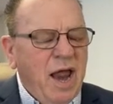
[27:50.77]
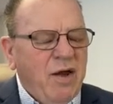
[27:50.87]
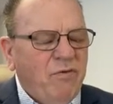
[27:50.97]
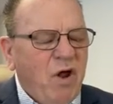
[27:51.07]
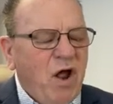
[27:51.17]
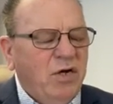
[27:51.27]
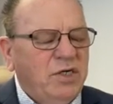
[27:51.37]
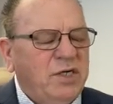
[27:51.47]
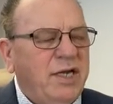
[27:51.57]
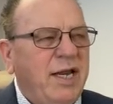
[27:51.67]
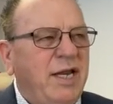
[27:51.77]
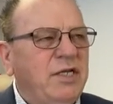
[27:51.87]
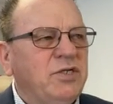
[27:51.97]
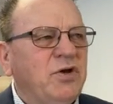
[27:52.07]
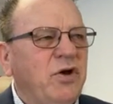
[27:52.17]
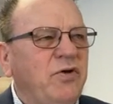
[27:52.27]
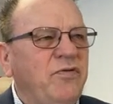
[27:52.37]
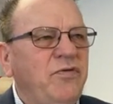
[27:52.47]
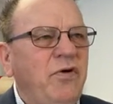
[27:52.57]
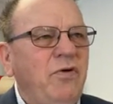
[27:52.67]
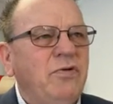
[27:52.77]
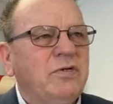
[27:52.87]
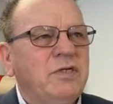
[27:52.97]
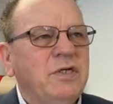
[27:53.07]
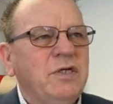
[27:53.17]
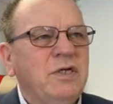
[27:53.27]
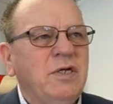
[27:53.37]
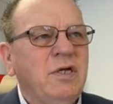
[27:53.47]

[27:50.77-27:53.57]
and wrong to eat certain foods.